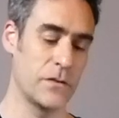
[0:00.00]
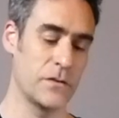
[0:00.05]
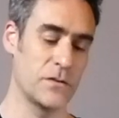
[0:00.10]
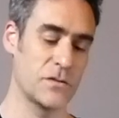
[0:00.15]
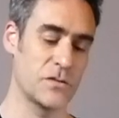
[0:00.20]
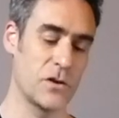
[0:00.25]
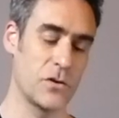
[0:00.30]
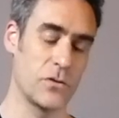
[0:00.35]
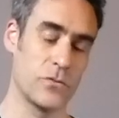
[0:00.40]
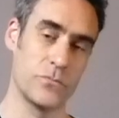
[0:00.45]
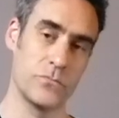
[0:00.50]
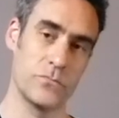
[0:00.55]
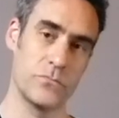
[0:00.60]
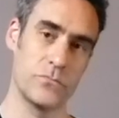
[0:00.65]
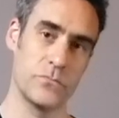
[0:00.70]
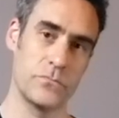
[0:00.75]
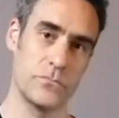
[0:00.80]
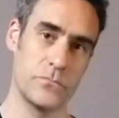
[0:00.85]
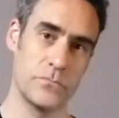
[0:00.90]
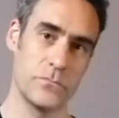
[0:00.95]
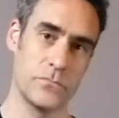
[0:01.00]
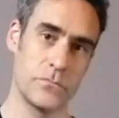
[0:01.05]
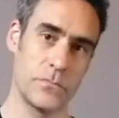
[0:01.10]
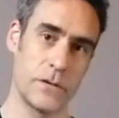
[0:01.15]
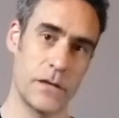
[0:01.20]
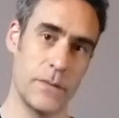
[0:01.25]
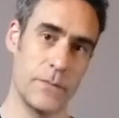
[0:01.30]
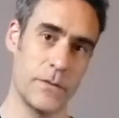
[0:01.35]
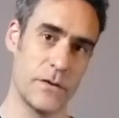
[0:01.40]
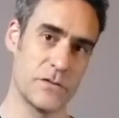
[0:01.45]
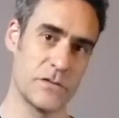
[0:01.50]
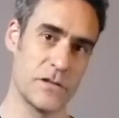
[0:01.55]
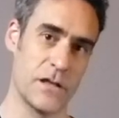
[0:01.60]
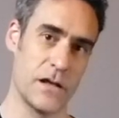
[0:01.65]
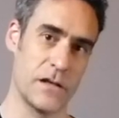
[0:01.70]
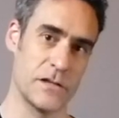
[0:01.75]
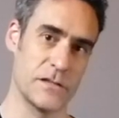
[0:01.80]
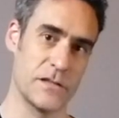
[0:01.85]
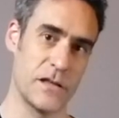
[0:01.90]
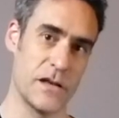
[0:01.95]
So keep those
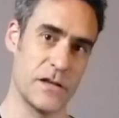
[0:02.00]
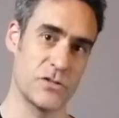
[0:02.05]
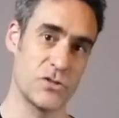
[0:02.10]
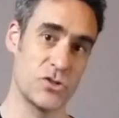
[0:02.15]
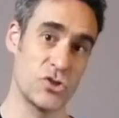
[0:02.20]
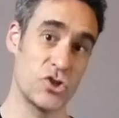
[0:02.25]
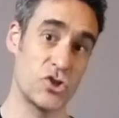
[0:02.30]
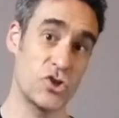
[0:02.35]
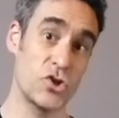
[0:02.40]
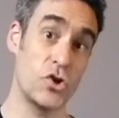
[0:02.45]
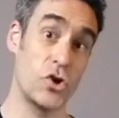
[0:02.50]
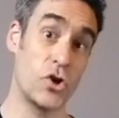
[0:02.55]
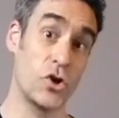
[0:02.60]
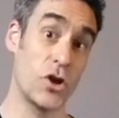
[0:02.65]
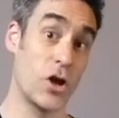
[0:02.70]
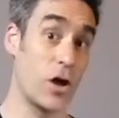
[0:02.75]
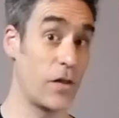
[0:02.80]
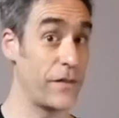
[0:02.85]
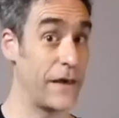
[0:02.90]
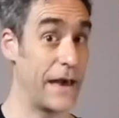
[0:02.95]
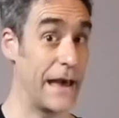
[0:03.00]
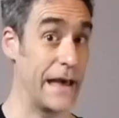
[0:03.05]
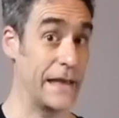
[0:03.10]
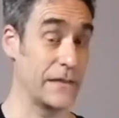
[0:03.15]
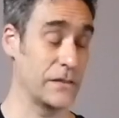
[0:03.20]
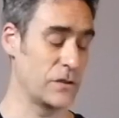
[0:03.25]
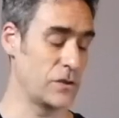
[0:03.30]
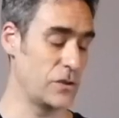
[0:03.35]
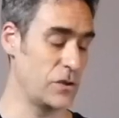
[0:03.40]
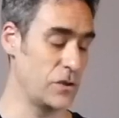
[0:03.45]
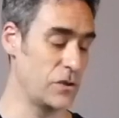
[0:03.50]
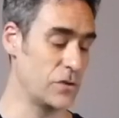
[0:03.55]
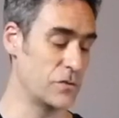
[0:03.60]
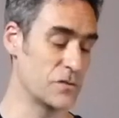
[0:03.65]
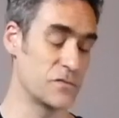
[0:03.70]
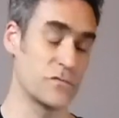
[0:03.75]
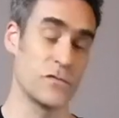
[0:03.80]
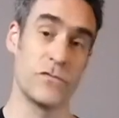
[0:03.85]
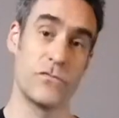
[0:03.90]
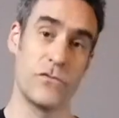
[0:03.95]
nails nice and short on the hand that you
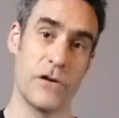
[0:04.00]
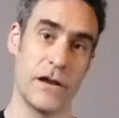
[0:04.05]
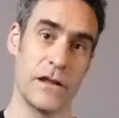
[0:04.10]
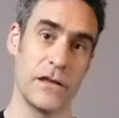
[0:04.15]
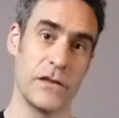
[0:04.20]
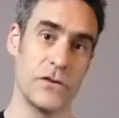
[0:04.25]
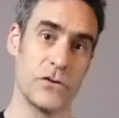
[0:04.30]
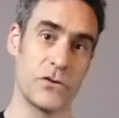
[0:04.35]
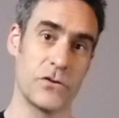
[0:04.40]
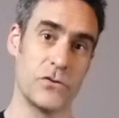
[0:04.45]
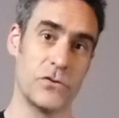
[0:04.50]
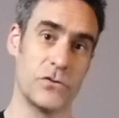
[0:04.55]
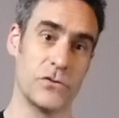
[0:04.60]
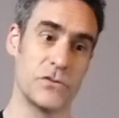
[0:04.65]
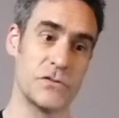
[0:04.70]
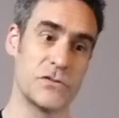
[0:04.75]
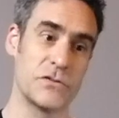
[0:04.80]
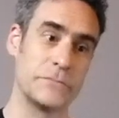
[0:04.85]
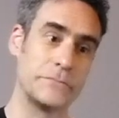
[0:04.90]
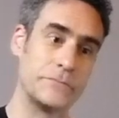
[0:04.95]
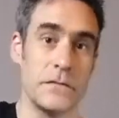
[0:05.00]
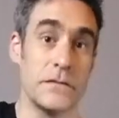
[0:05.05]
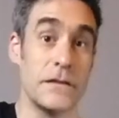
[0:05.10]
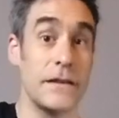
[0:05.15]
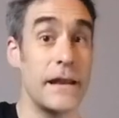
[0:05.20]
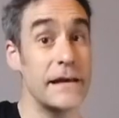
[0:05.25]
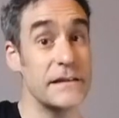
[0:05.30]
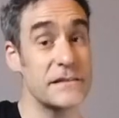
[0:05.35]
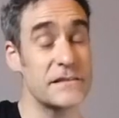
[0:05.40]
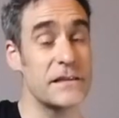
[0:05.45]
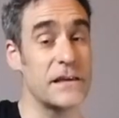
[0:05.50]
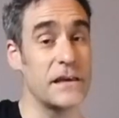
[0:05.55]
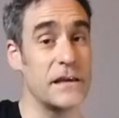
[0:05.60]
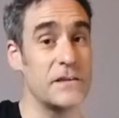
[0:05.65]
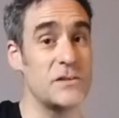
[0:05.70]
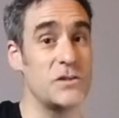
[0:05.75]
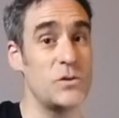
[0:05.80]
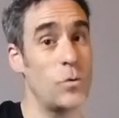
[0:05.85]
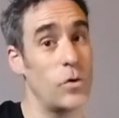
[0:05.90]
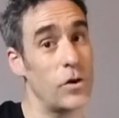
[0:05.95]
use for fretting your chords. The next thing
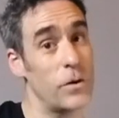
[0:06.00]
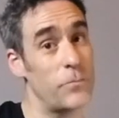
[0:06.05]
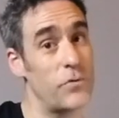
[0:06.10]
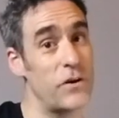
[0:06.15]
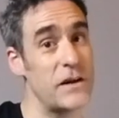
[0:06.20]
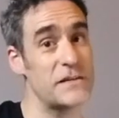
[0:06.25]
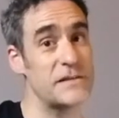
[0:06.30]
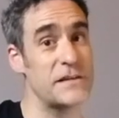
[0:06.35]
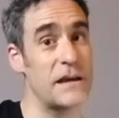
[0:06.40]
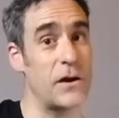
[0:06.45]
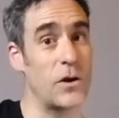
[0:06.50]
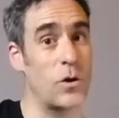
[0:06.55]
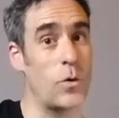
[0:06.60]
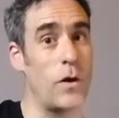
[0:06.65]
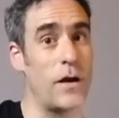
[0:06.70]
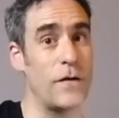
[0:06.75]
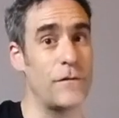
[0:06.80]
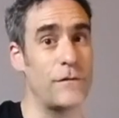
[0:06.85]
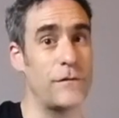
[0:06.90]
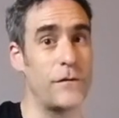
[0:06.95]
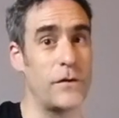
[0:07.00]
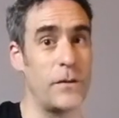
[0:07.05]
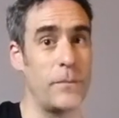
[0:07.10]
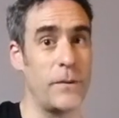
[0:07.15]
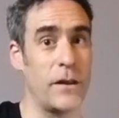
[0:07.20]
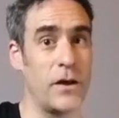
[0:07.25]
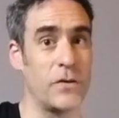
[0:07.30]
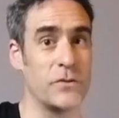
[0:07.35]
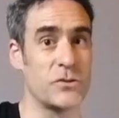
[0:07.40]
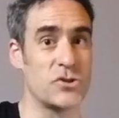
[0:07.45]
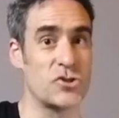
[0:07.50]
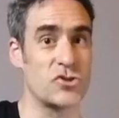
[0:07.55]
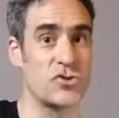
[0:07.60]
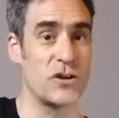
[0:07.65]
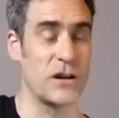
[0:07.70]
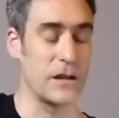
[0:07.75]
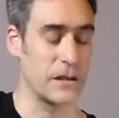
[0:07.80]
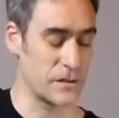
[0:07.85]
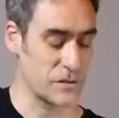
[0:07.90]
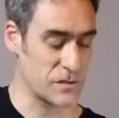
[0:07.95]
is you want to press down quite firmly on the
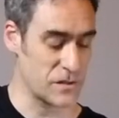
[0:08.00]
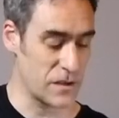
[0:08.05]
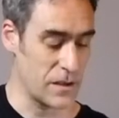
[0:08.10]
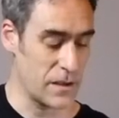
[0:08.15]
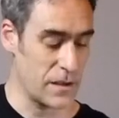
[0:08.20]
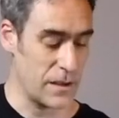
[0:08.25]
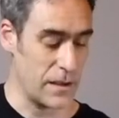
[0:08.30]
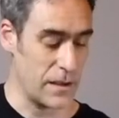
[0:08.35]
strings.